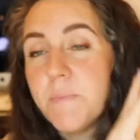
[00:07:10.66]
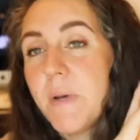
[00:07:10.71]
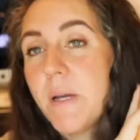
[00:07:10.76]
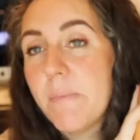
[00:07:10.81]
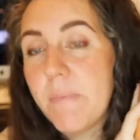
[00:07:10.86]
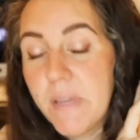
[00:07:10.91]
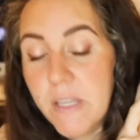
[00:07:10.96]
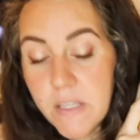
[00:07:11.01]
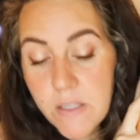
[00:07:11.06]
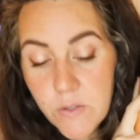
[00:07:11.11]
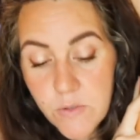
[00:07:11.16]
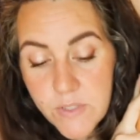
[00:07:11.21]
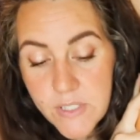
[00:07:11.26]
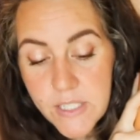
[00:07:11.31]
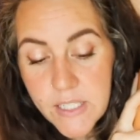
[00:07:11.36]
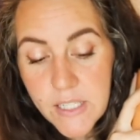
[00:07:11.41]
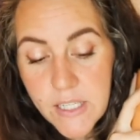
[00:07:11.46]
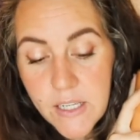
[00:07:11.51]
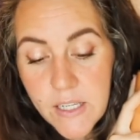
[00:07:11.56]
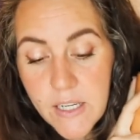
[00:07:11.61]
by me
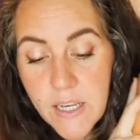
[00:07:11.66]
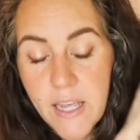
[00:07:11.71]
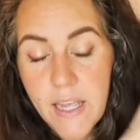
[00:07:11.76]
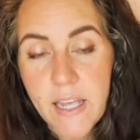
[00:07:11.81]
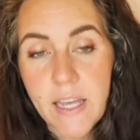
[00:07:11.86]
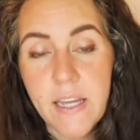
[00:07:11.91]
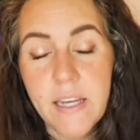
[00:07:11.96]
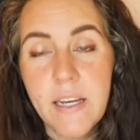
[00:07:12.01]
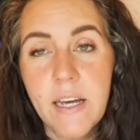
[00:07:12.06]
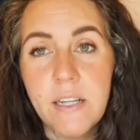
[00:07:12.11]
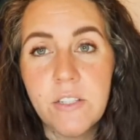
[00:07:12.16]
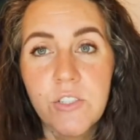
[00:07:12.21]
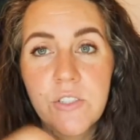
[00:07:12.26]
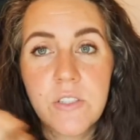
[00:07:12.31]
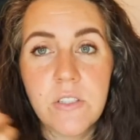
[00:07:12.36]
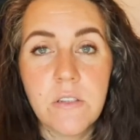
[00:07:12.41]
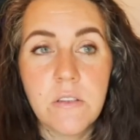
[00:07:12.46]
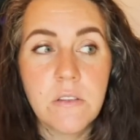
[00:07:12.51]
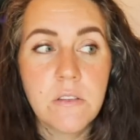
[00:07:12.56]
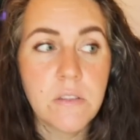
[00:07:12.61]
using it and I
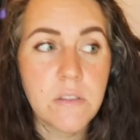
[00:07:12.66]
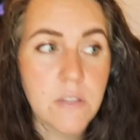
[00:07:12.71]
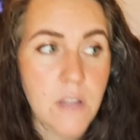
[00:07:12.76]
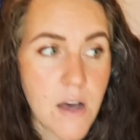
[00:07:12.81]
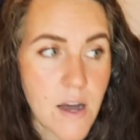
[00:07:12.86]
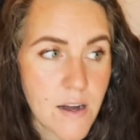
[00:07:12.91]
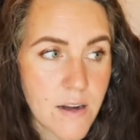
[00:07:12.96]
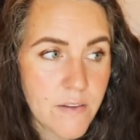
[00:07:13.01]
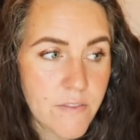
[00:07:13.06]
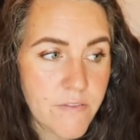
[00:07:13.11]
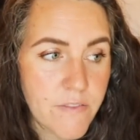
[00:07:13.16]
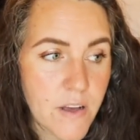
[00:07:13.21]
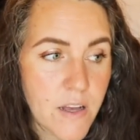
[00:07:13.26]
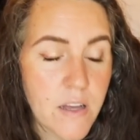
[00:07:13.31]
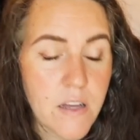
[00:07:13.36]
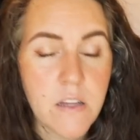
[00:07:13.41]
just love